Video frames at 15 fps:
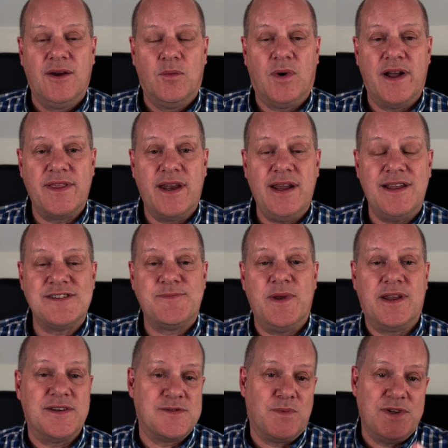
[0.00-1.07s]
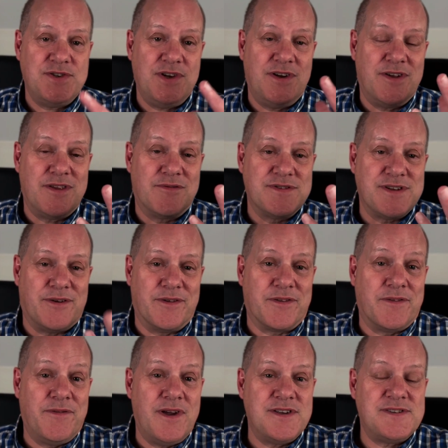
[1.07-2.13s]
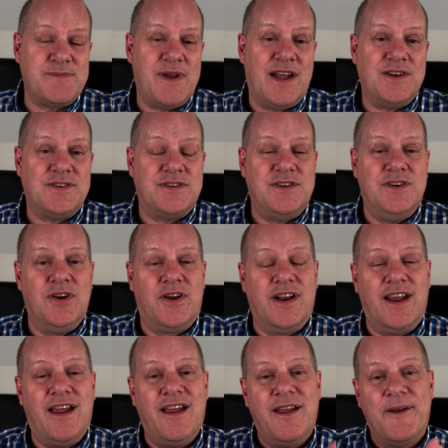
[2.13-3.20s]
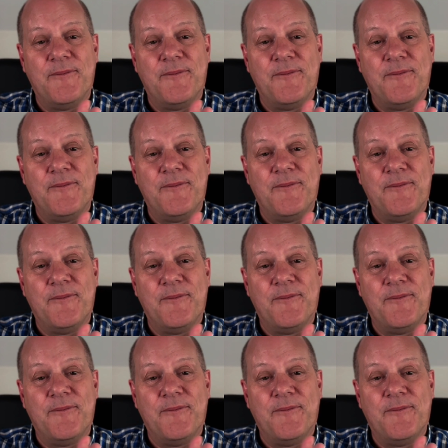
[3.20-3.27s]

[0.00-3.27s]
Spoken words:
why that is, because once you know the result of the first match, you're going to